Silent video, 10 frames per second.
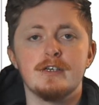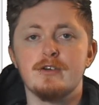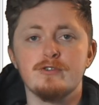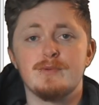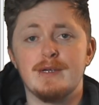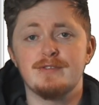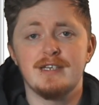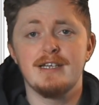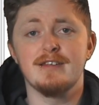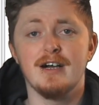goes without
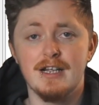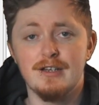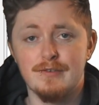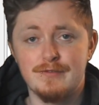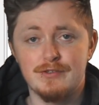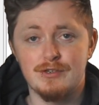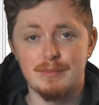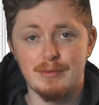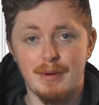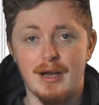saying that I love
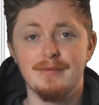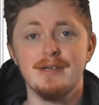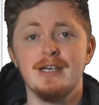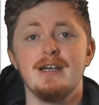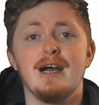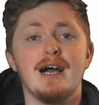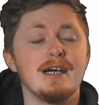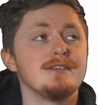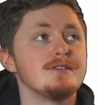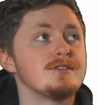StreamerBot,
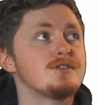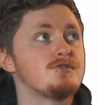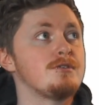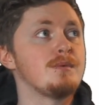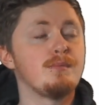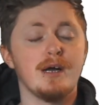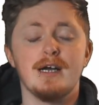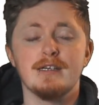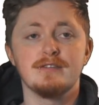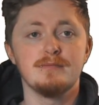and StreamerBot
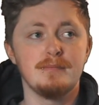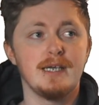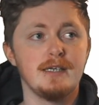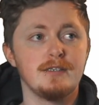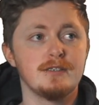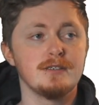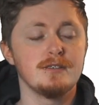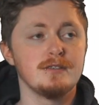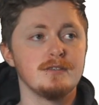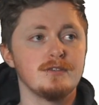has made
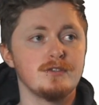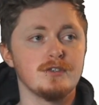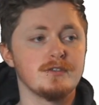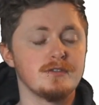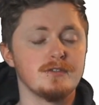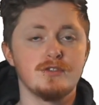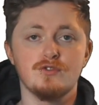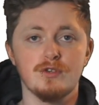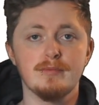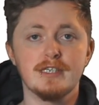just
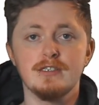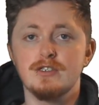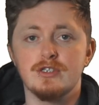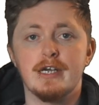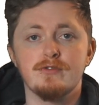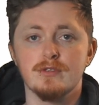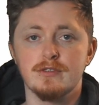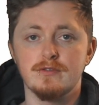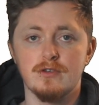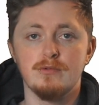streaming in general
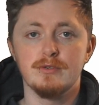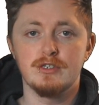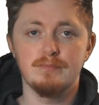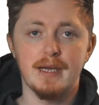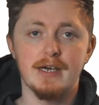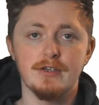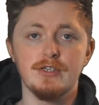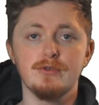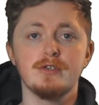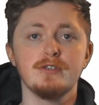so much better.
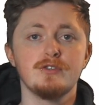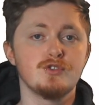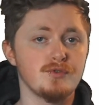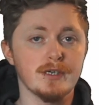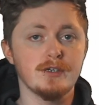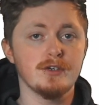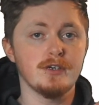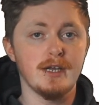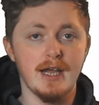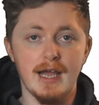You can
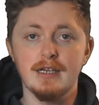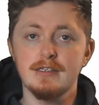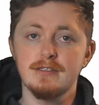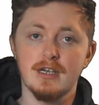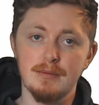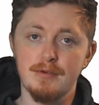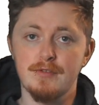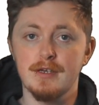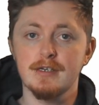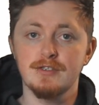trigger any type of
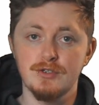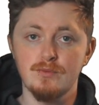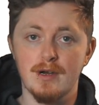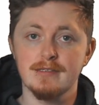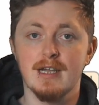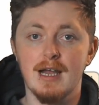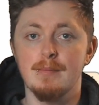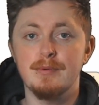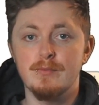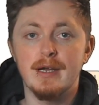thing that you want to
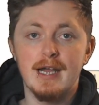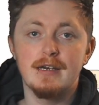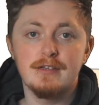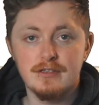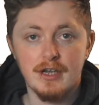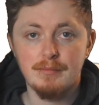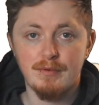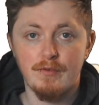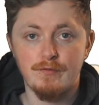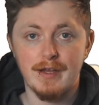happen with any type
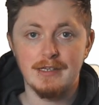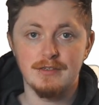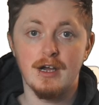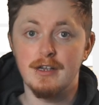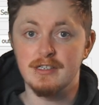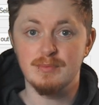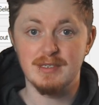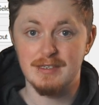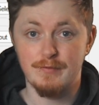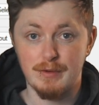of event on a
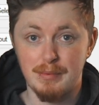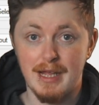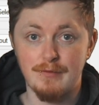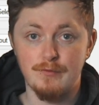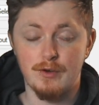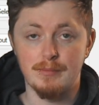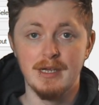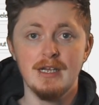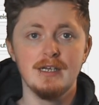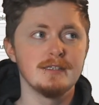specific platform.
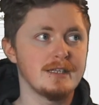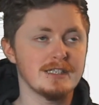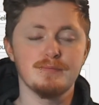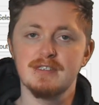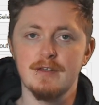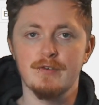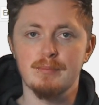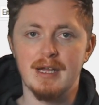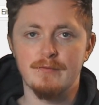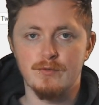That
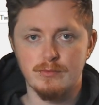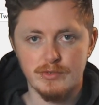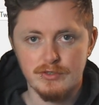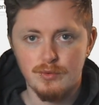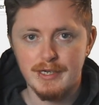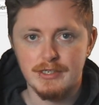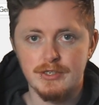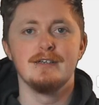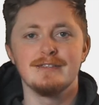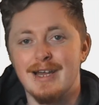specific platform was
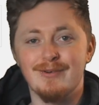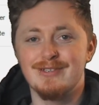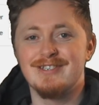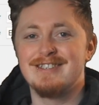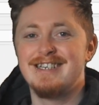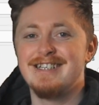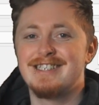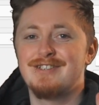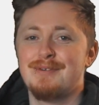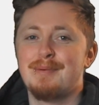Twitch. That was until
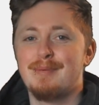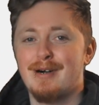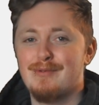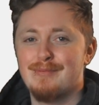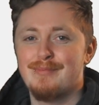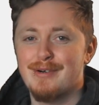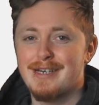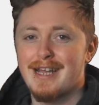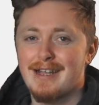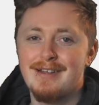StreamerBot
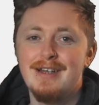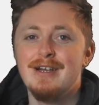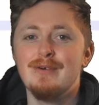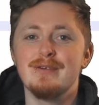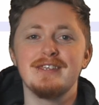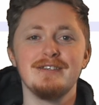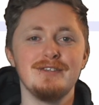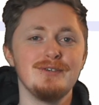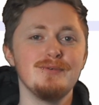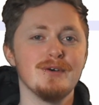1.8. With the
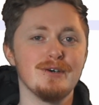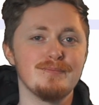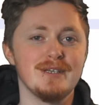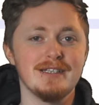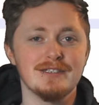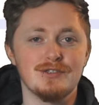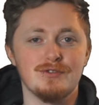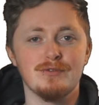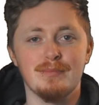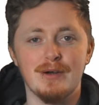new update to
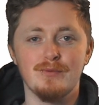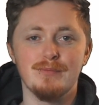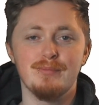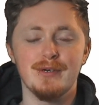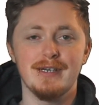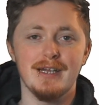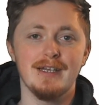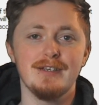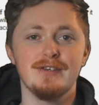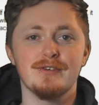StreamerBot
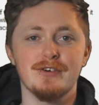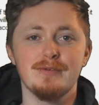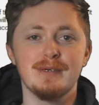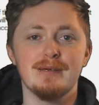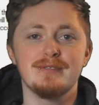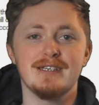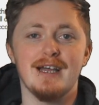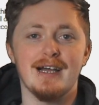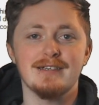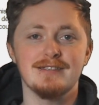1.8, you're going to be able
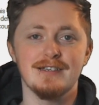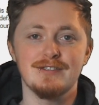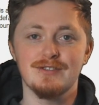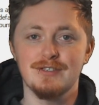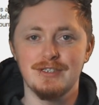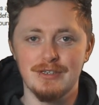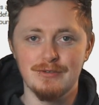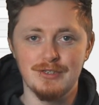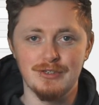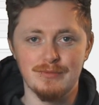to access your
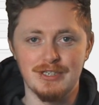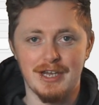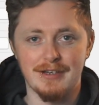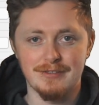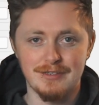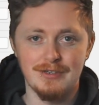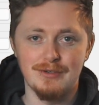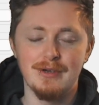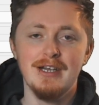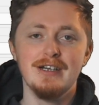YouTube channel
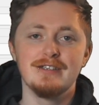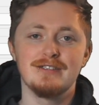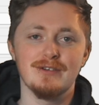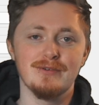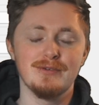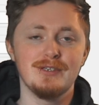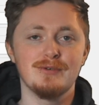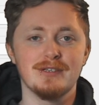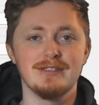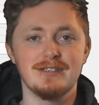too. So you
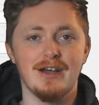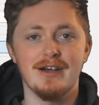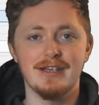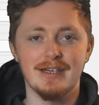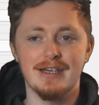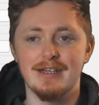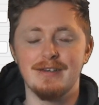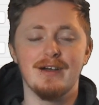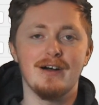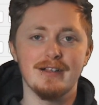can tie
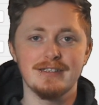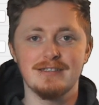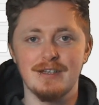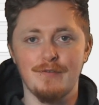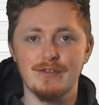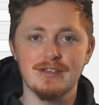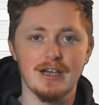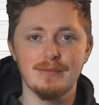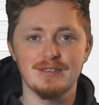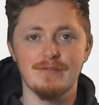in all these different
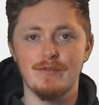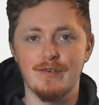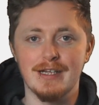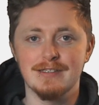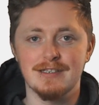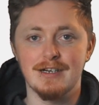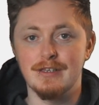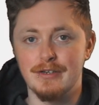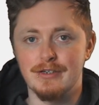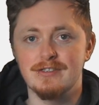types of events and
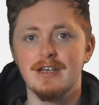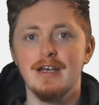alerts